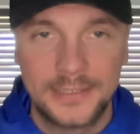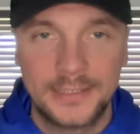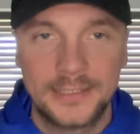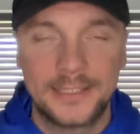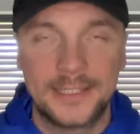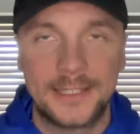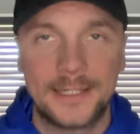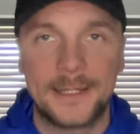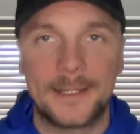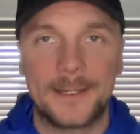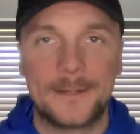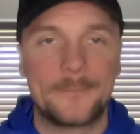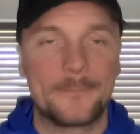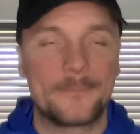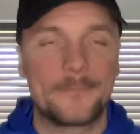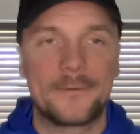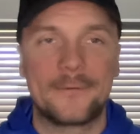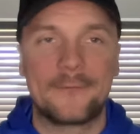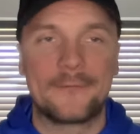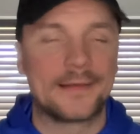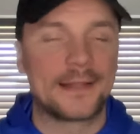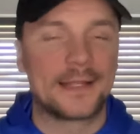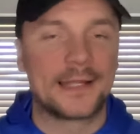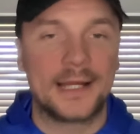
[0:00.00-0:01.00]
and
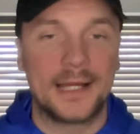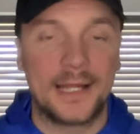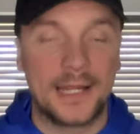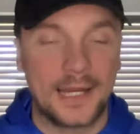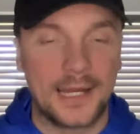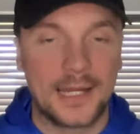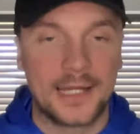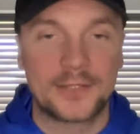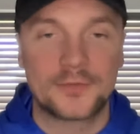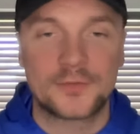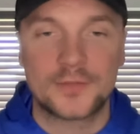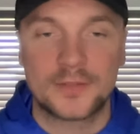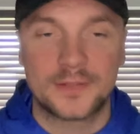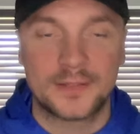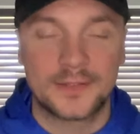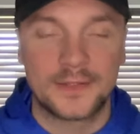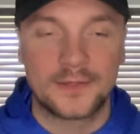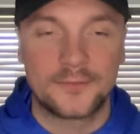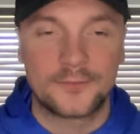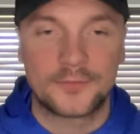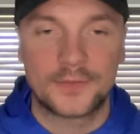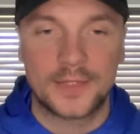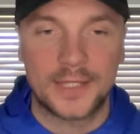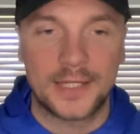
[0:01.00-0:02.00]
I actually
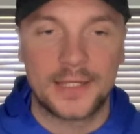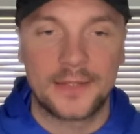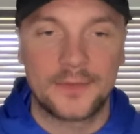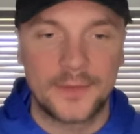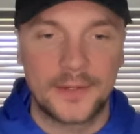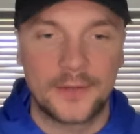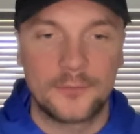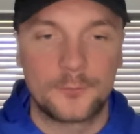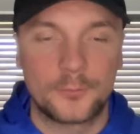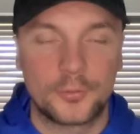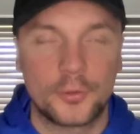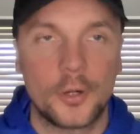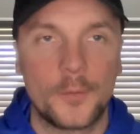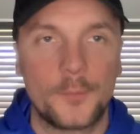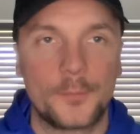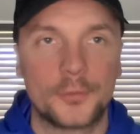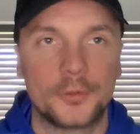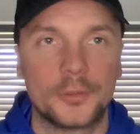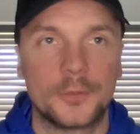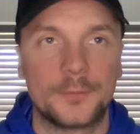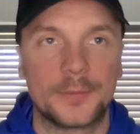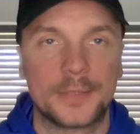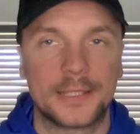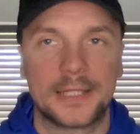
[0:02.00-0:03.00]
think they're
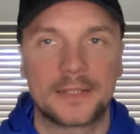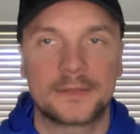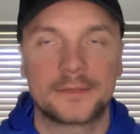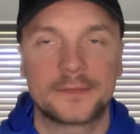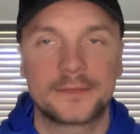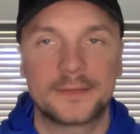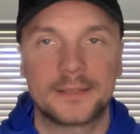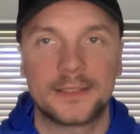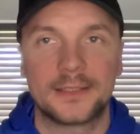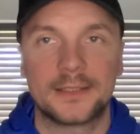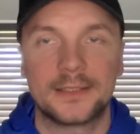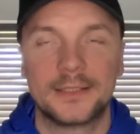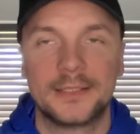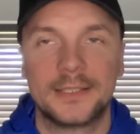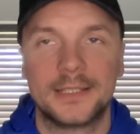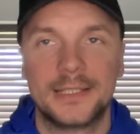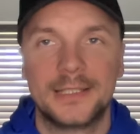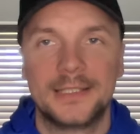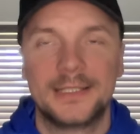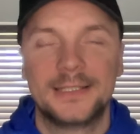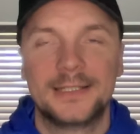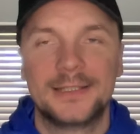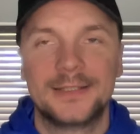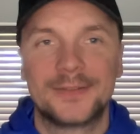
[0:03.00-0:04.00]
proper up against it.
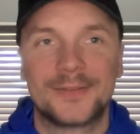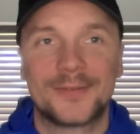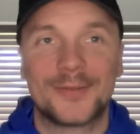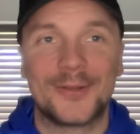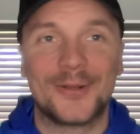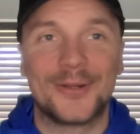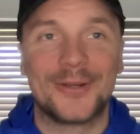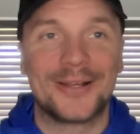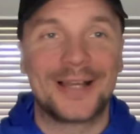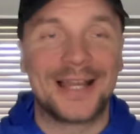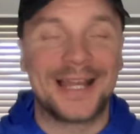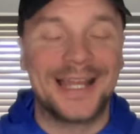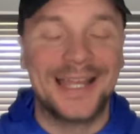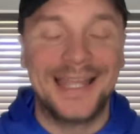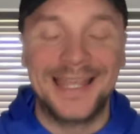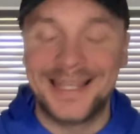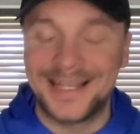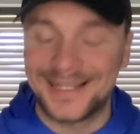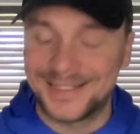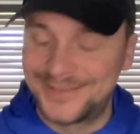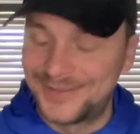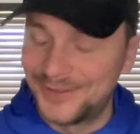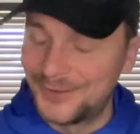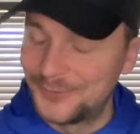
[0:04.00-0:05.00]
So
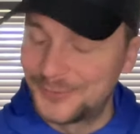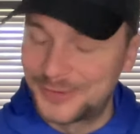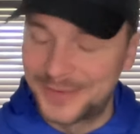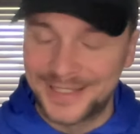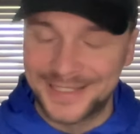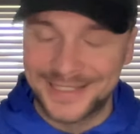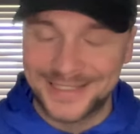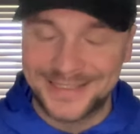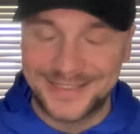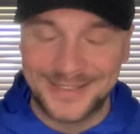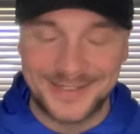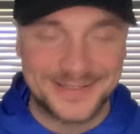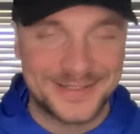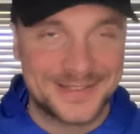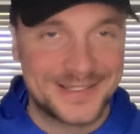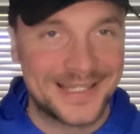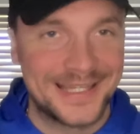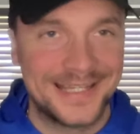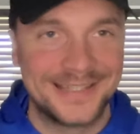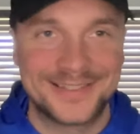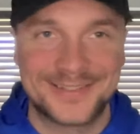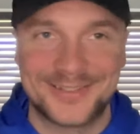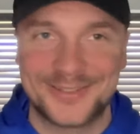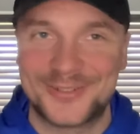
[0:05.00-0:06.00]
I do think it's
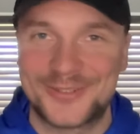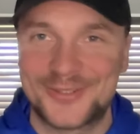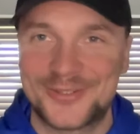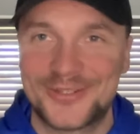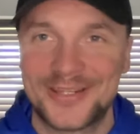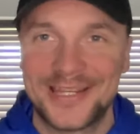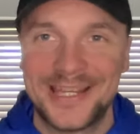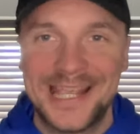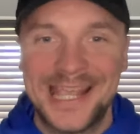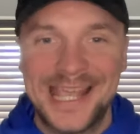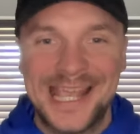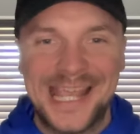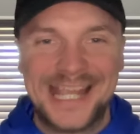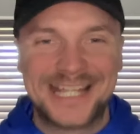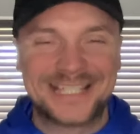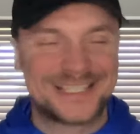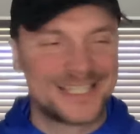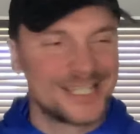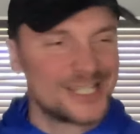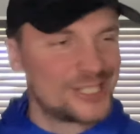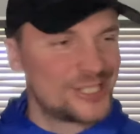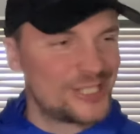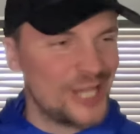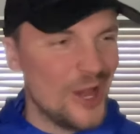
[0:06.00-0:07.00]
a
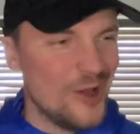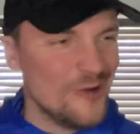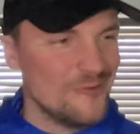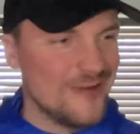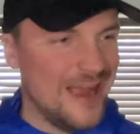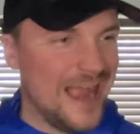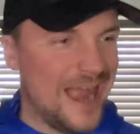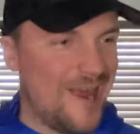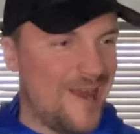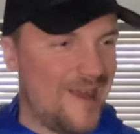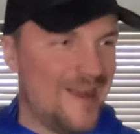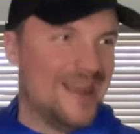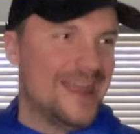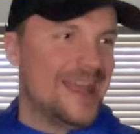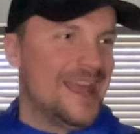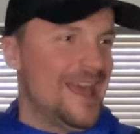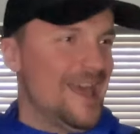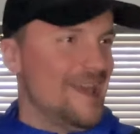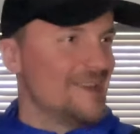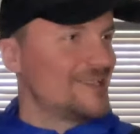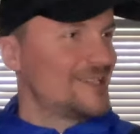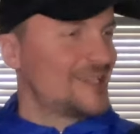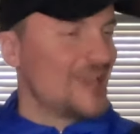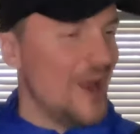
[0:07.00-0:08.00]
shootout.
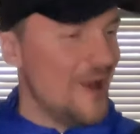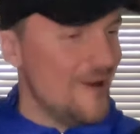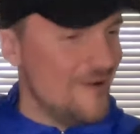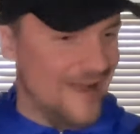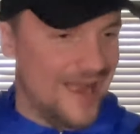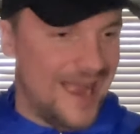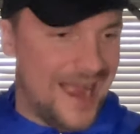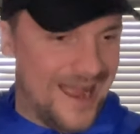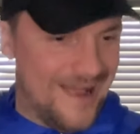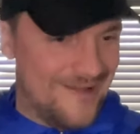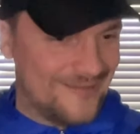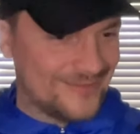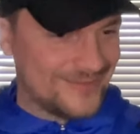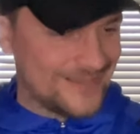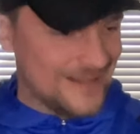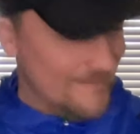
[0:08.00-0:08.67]
A shootout's